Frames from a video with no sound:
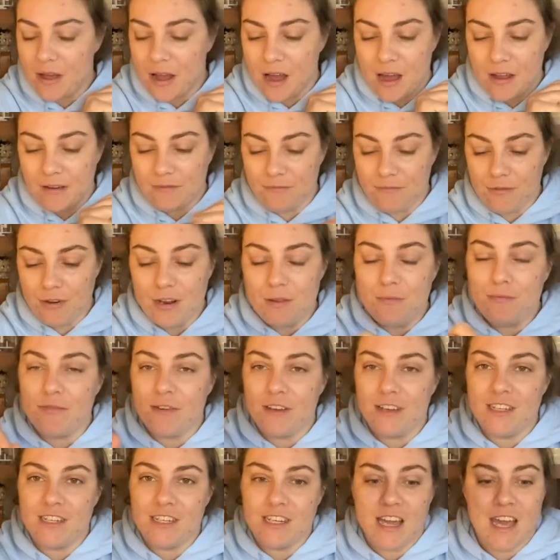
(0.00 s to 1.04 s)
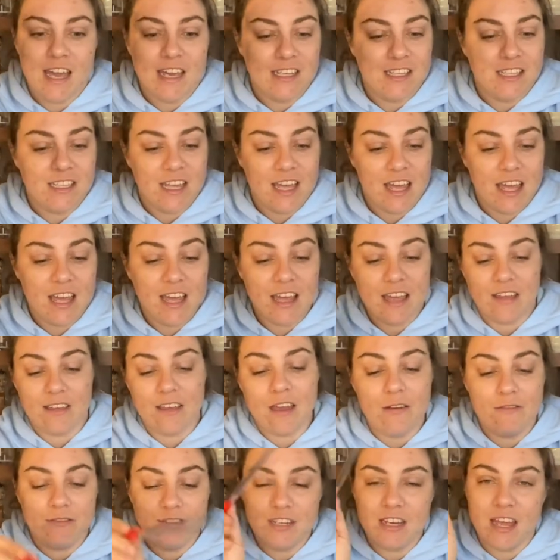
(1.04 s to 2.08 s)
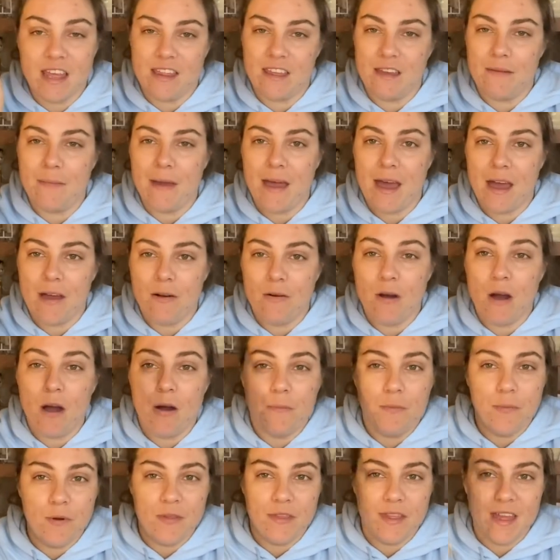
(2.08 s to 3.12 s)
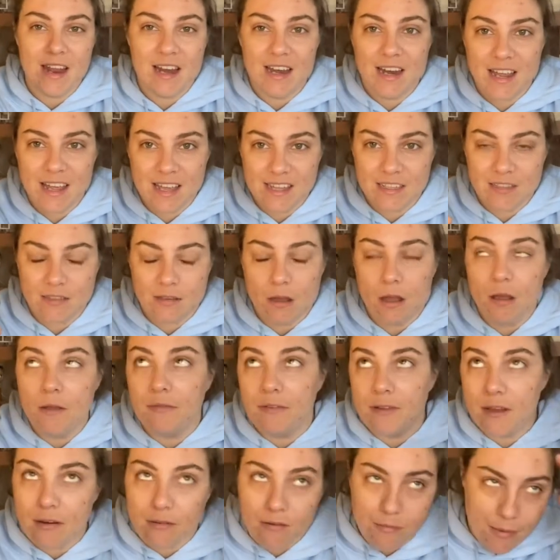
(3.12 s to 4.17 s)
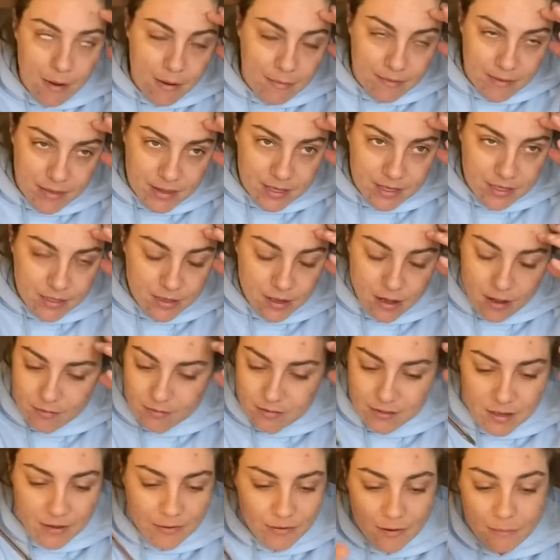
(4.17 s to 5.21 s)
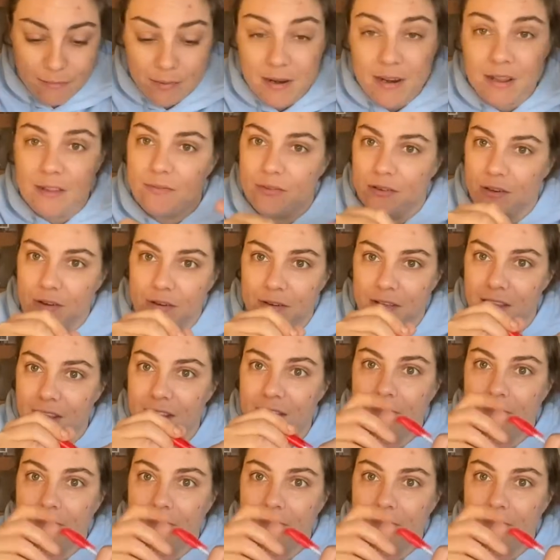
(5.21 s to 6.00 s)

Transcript: i'd really appreciate it go and check them out i'll put their links hopefully i'll remember this time because i've completely forgot